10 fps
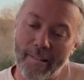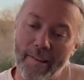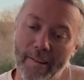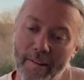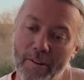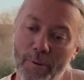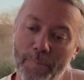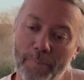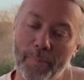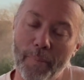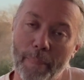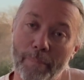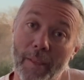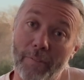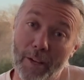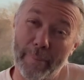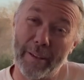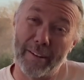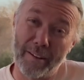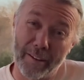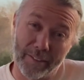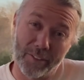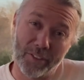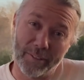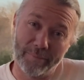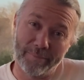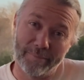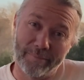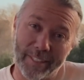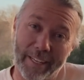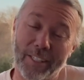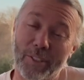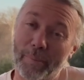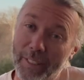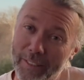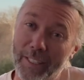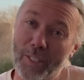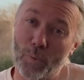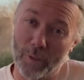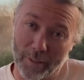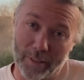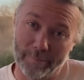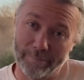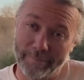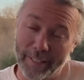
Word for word: you know, if I'm being honest, I got some things I could work on.